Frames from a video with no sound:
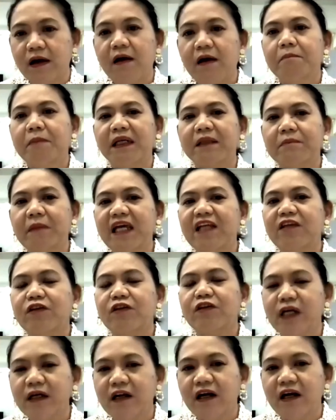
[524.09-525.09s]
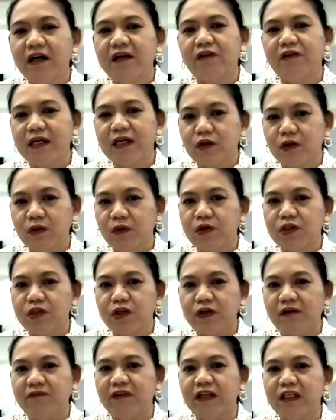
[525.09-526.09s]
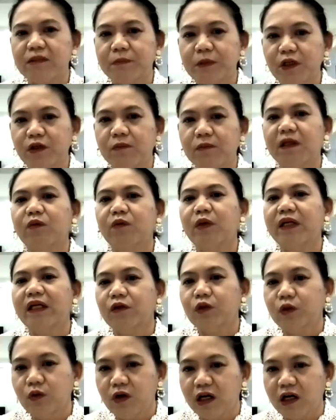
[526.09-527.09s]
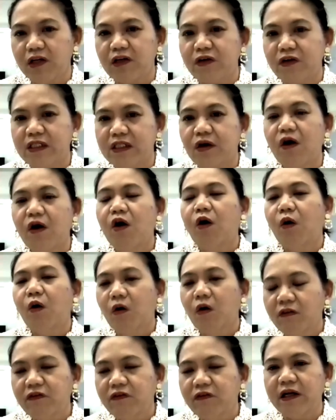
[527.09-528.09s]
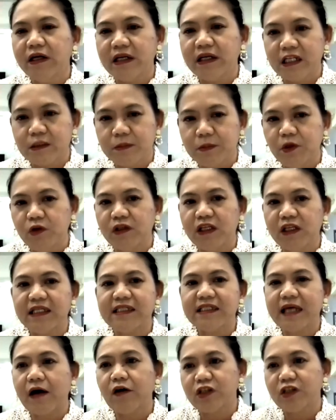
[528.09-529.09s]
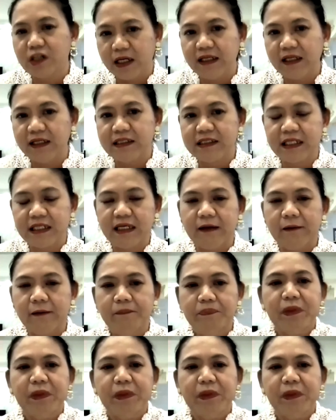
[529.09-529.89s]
but may trigger the resolution of dispute between the two countries over the disputed South China Sea.